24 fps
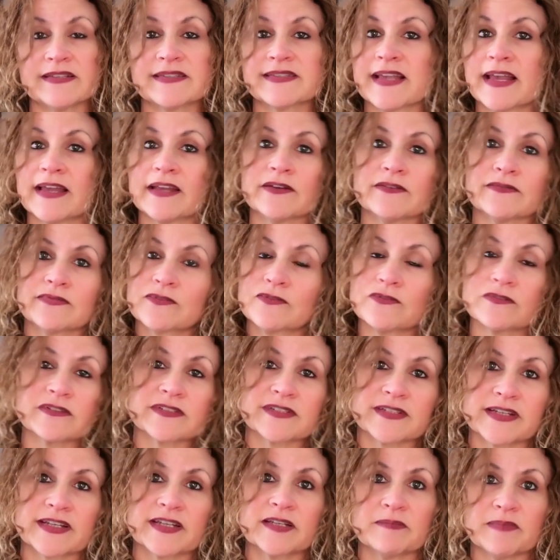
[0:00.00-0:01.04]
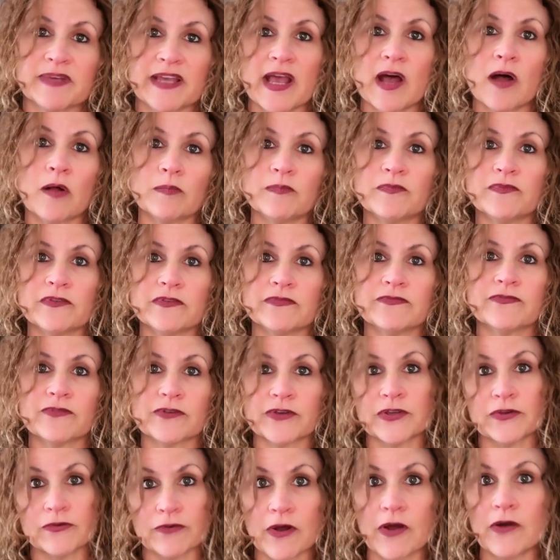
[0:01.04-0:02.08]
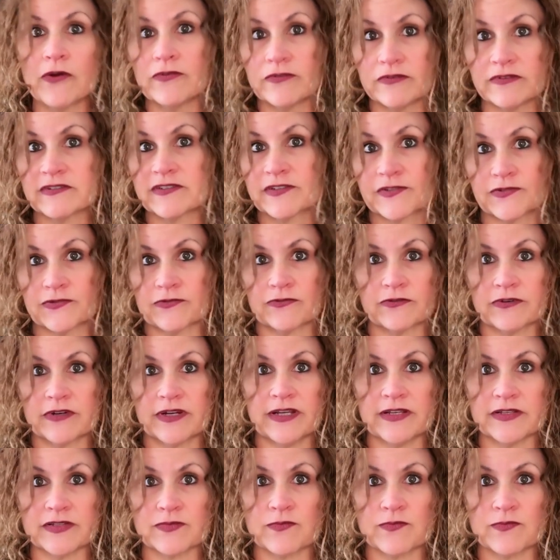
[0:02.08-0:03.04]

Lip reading: and of course it can be helpful for your own story as